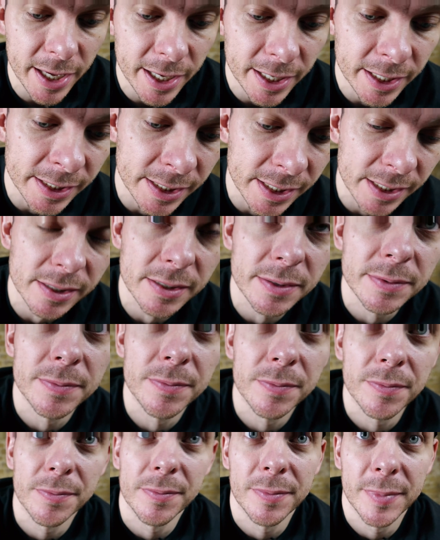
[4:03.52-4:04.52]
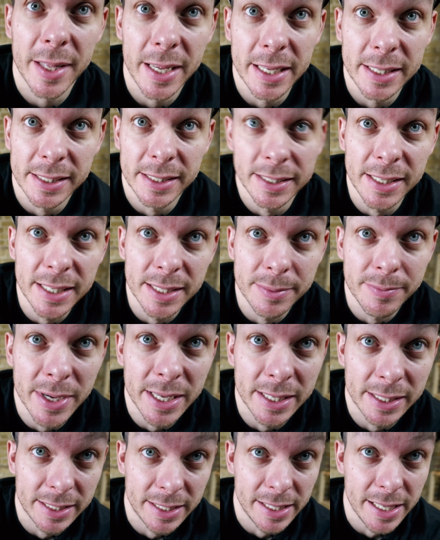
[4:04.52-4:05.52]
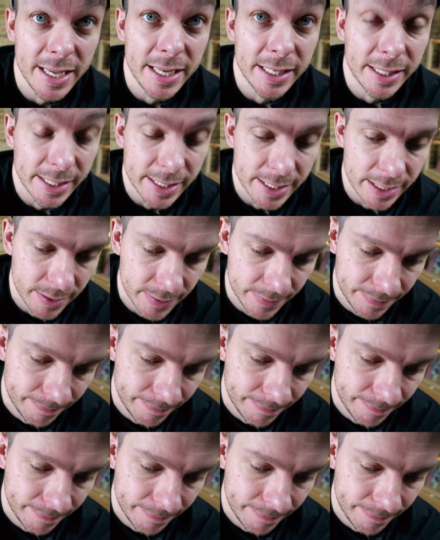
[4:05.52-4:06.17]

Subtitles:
is that 6 months later,